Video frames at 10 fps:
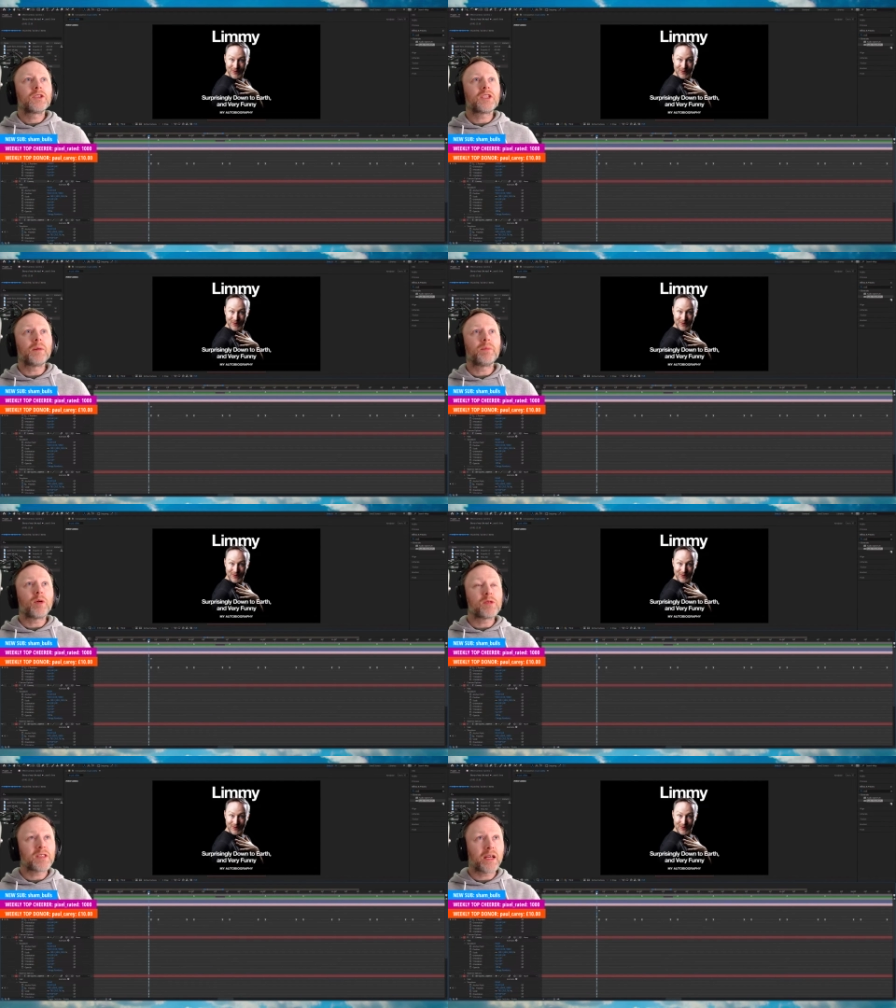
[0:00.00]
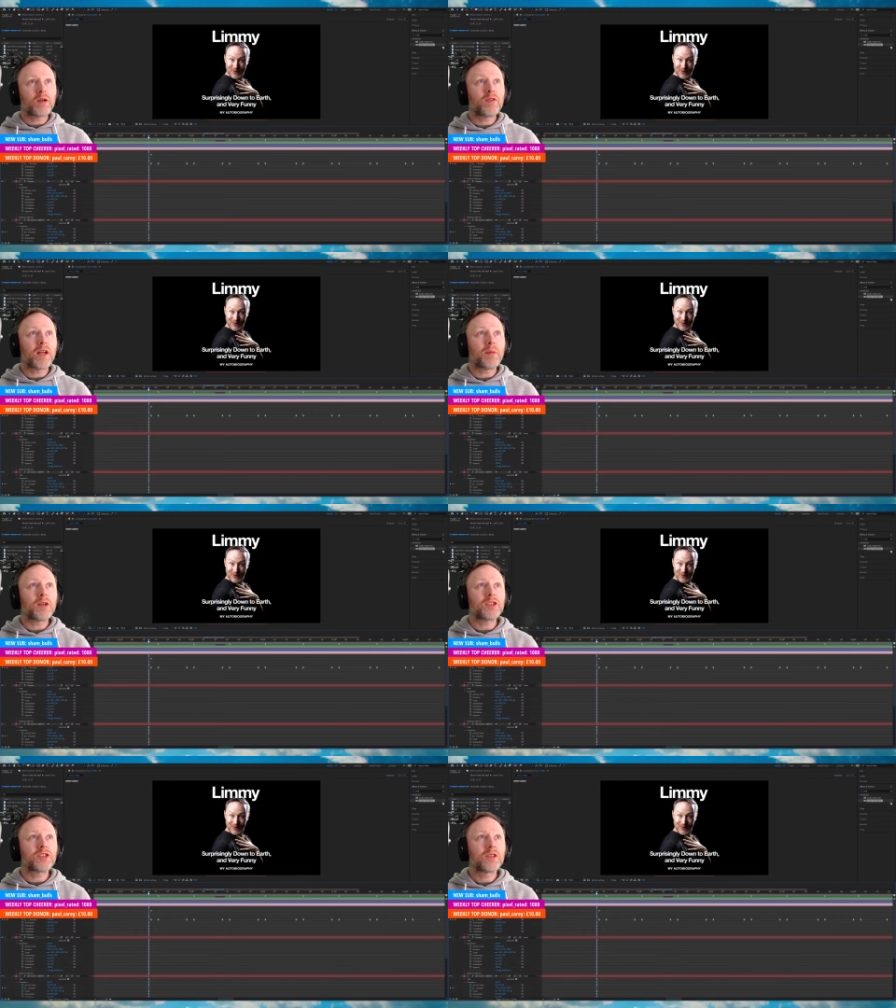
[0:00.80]
Shambles, thank you very
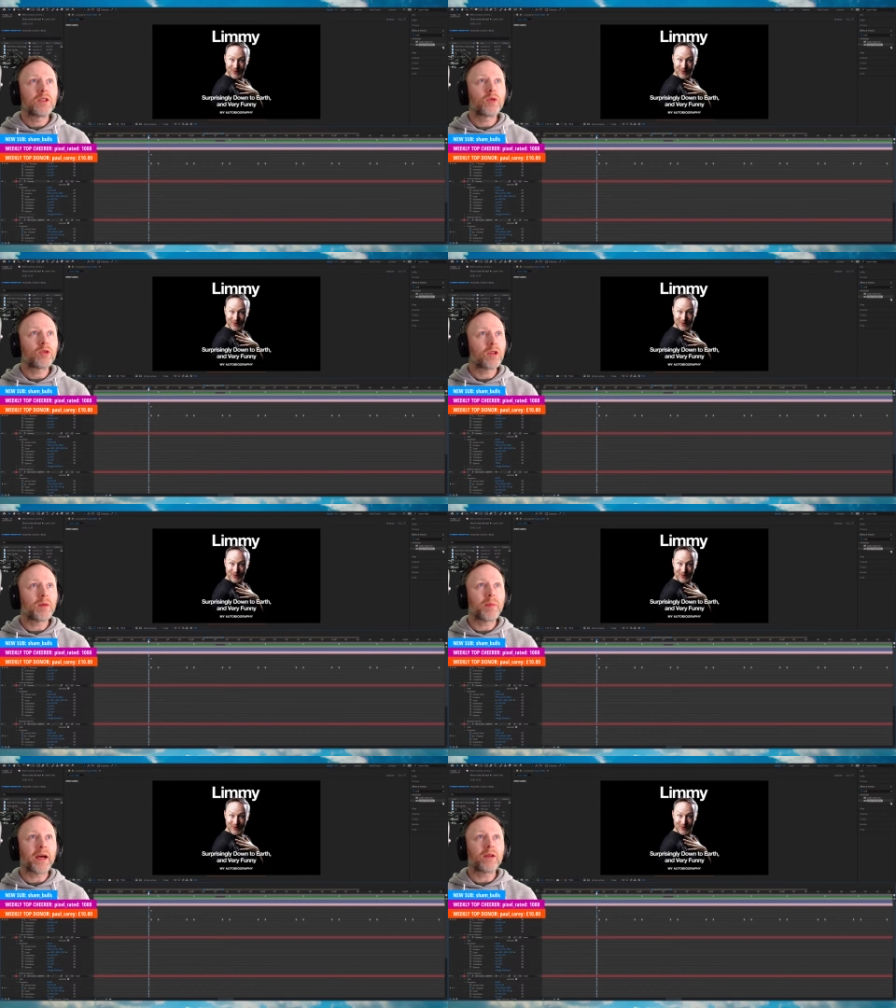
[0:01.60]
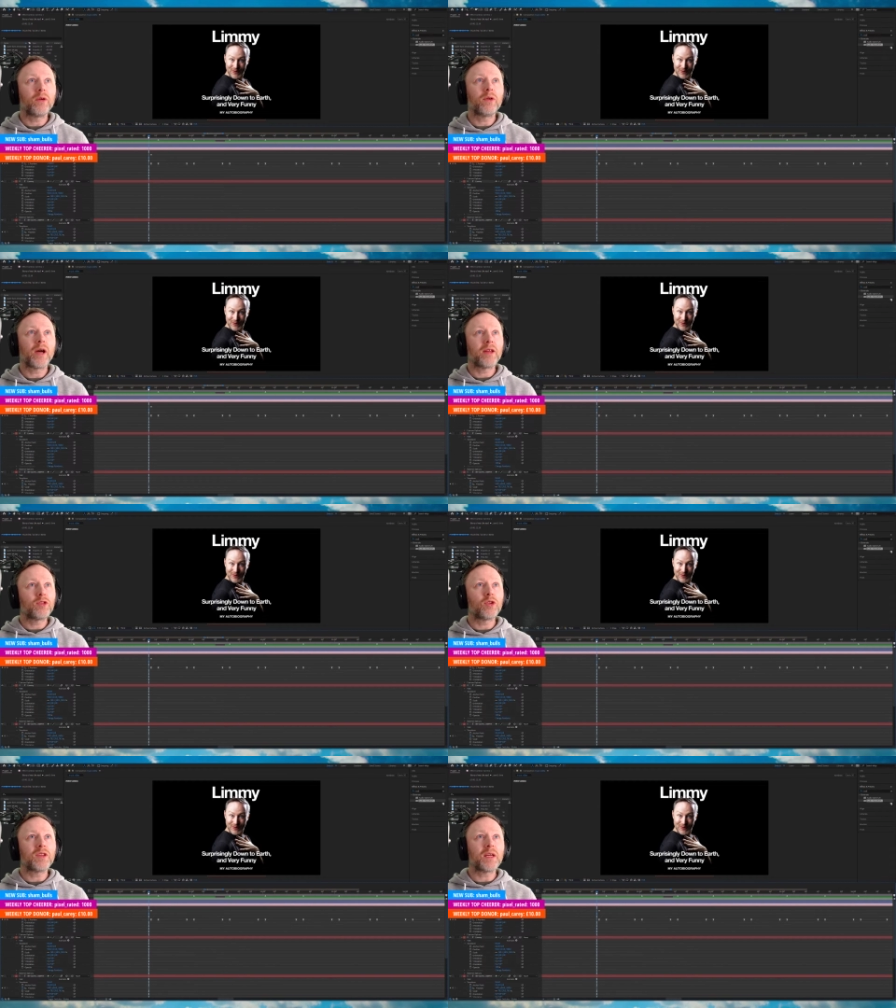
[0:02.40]
much. No turning back now. In
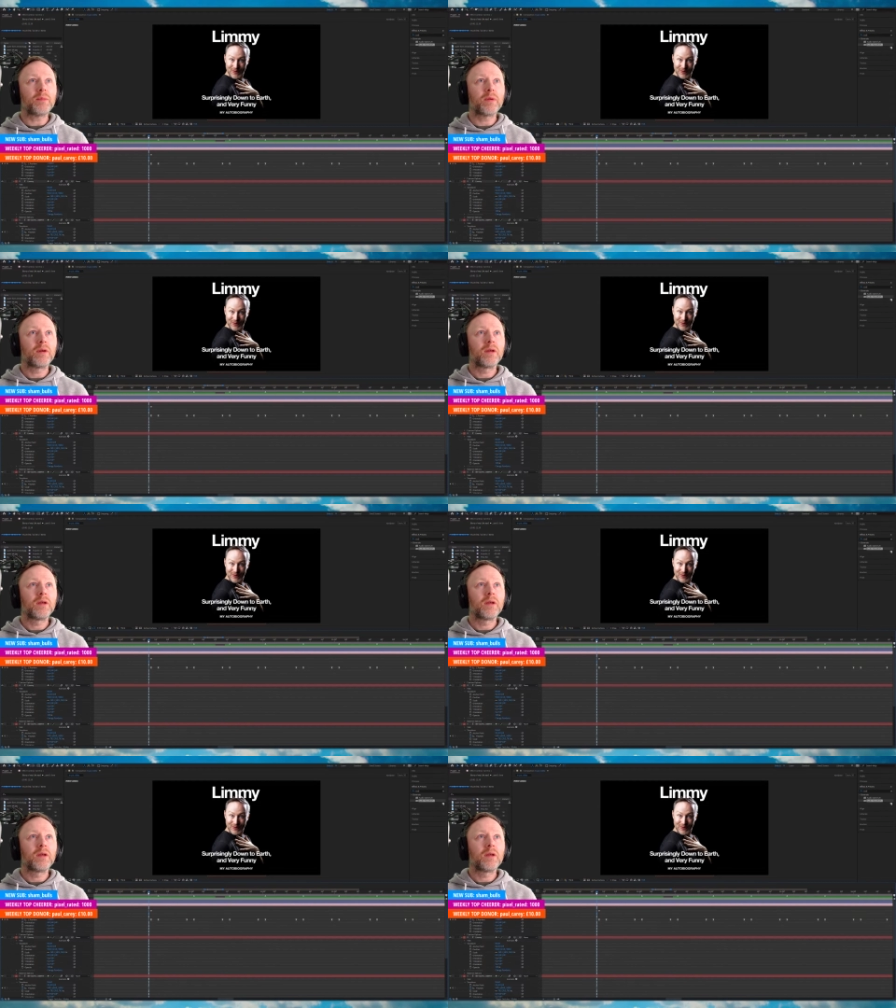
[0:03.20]
too deep.